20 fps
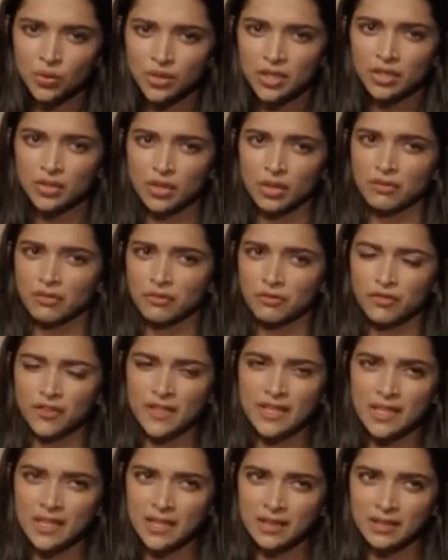they know they're not
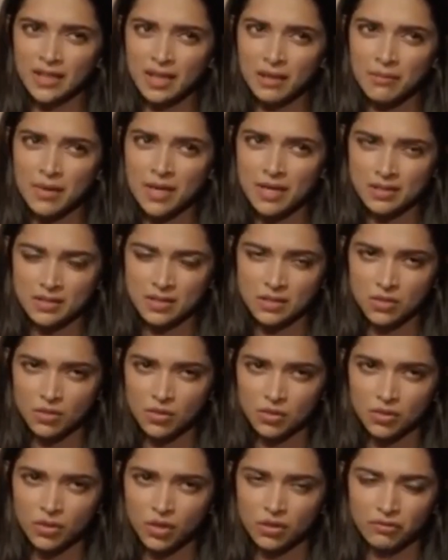feeling their
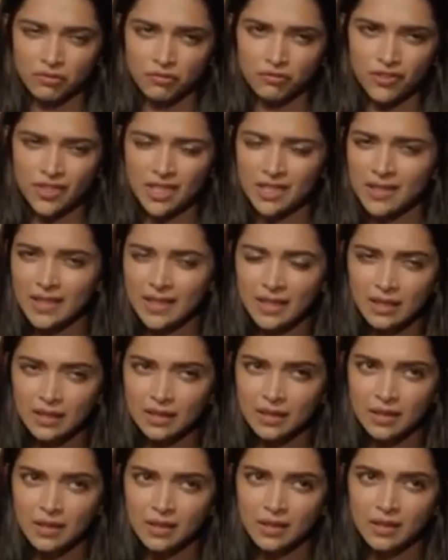best, or not
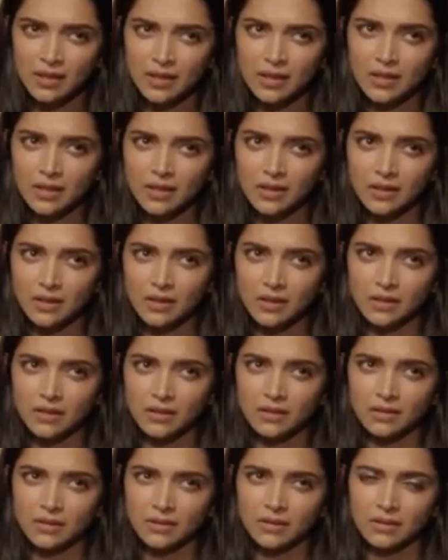feeling
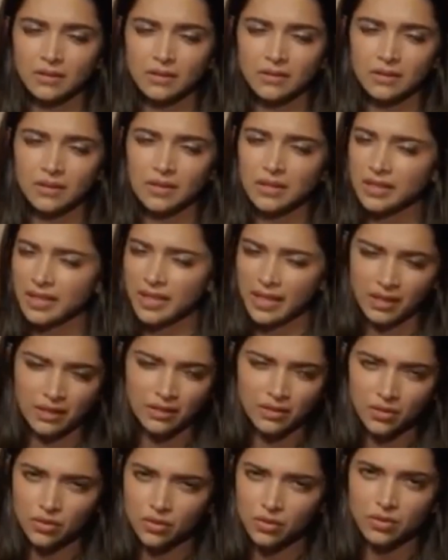uh,
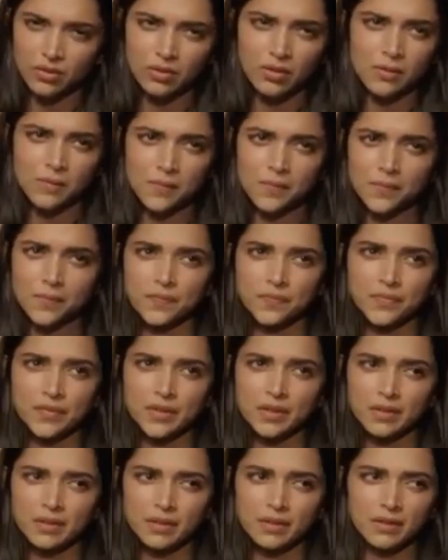correct, or
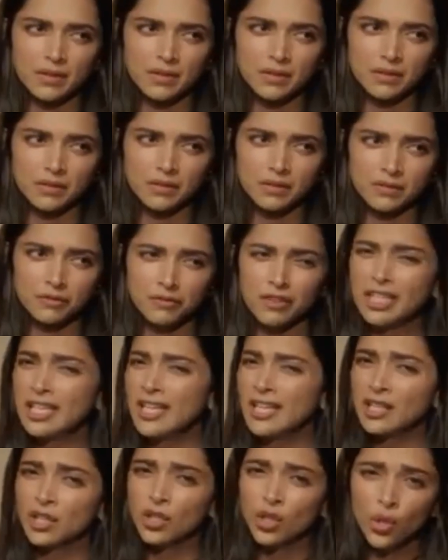uh,
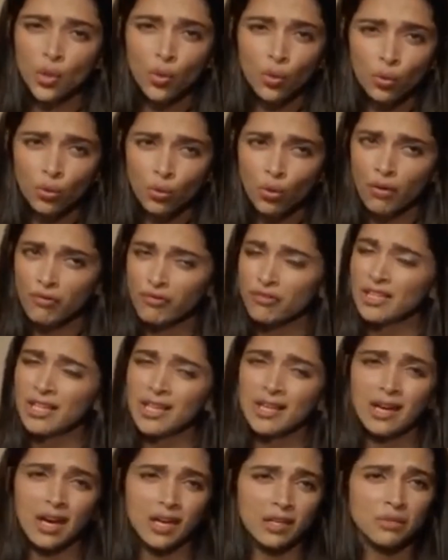feeling low, or
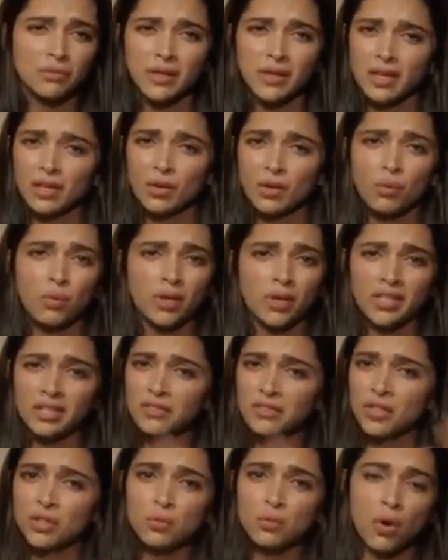feeling unwell, or
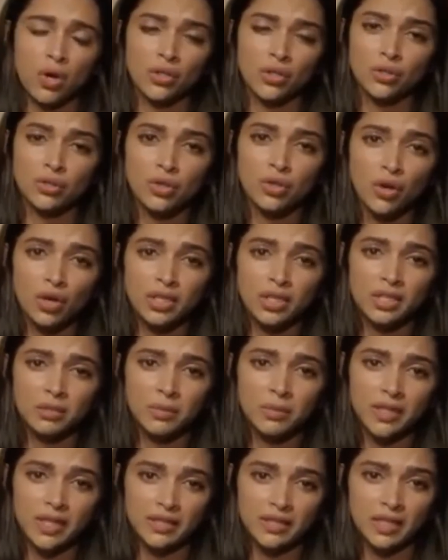whatever you want to
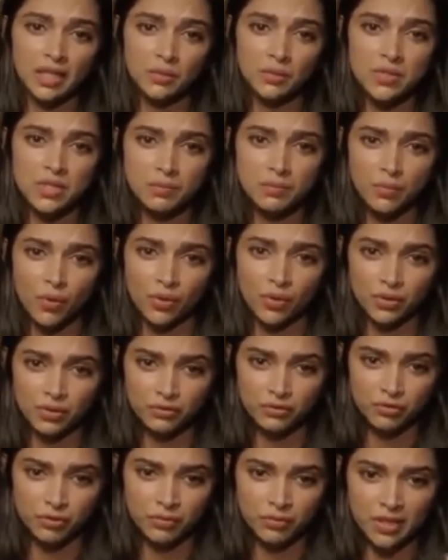call it. But I think it was
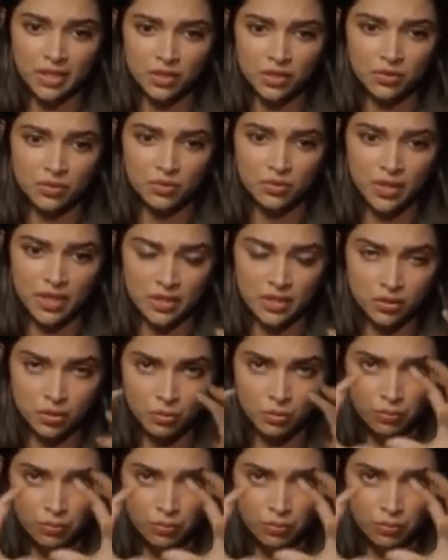important for me to